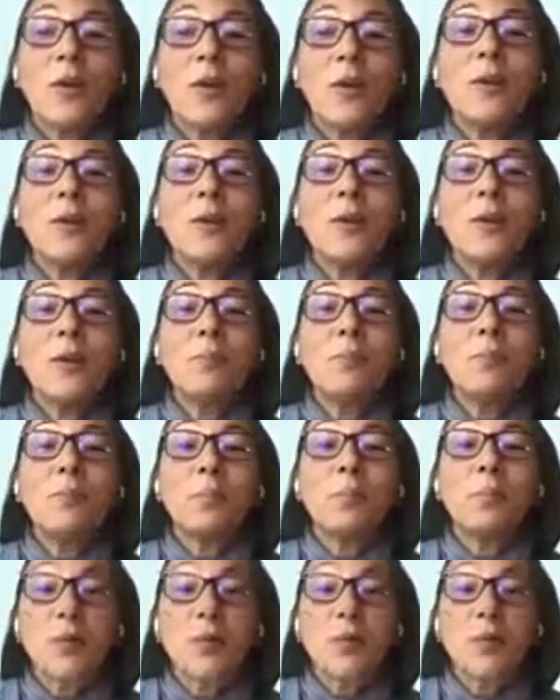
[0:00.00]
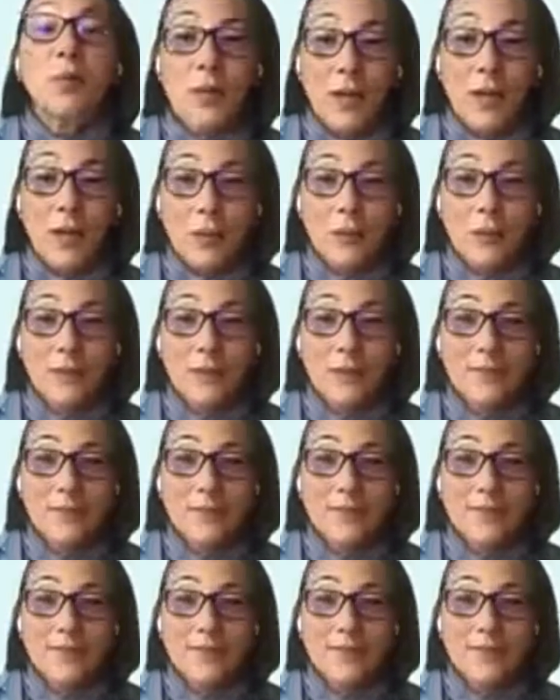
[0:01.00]
that you are very proud
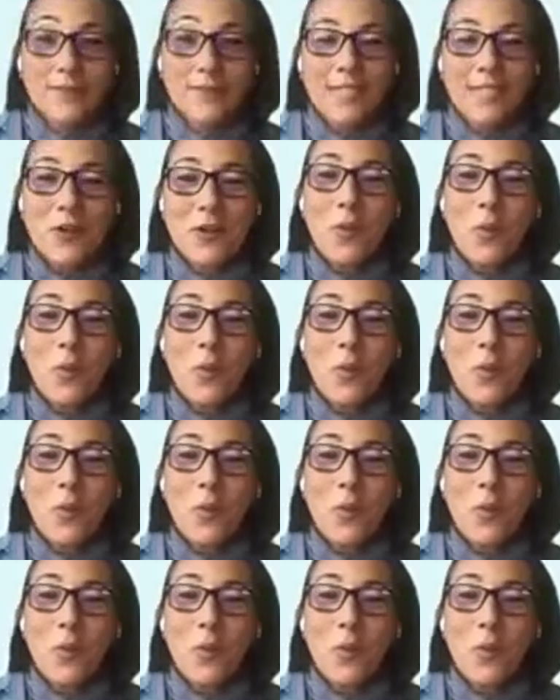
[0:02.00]
about.